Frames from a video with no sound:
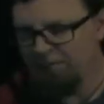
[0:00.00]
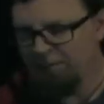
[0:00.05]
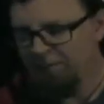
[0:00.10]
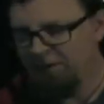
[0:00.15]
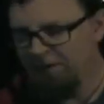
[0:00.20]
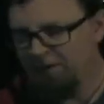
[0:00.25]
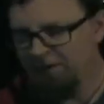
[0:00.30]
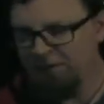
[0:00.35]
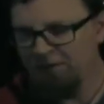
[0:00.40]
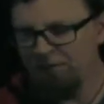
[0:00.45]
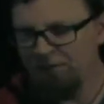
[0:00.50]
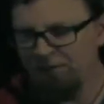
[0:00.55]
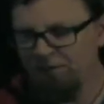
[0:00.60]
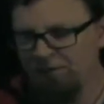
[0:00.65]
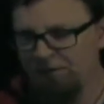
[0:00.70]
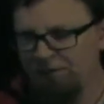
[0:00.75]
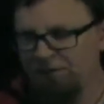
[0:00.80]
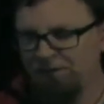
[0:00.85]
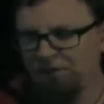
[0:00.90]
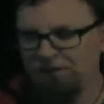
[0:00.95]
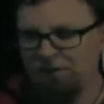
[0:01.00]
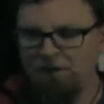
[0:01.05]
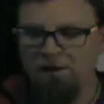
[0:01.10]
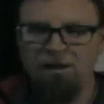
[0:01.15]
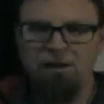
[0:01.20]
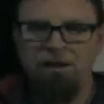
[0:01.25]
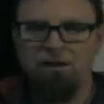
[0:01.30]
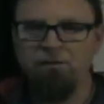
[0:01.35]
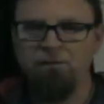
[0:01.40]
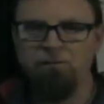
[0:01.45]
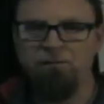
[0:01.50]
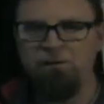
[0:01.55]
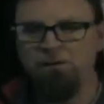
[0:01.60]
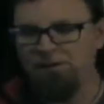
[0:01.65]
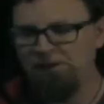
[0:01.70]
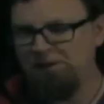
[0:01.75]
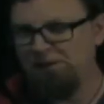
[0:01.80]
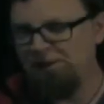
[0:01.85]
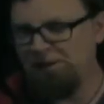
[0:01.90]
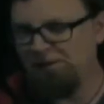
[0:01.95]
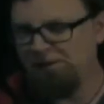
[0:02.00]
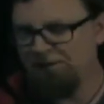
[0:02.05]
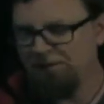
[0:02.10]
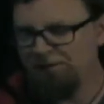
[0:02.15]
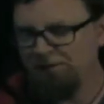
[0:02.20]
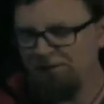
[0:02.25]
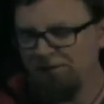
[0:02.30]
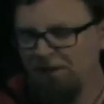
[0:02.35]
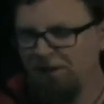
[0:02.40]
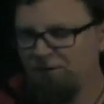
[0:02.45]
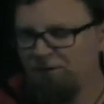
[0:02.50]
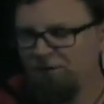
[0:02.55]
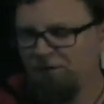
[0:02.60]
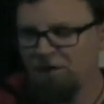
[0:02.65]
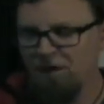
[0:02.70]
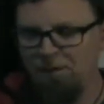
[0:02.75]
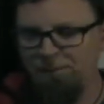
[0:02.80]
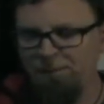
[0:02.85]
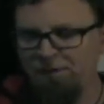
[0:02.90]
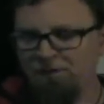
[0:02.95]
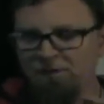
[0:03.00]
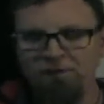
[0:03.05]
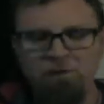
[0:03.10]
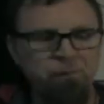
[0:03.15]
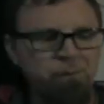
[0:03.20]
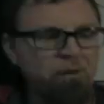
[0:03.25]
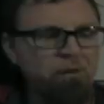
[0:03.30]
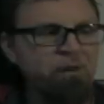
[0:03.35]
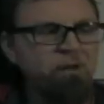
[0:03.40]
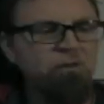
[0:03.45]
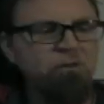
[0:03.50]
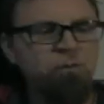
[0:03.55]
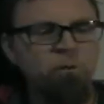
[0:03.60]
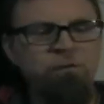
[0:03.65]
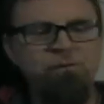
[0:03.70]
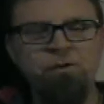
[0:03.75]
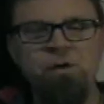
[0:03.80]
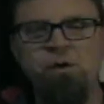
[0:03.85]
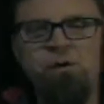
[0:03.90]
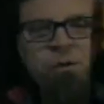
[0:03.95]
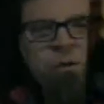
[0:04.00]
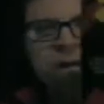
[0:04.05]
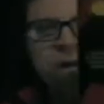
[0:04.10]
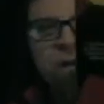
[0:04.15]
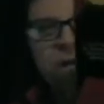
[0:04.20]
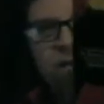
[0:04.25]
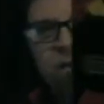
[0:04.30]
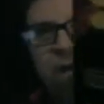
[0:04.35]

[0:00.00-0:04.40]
because I don't really need extra copies of it, but this review is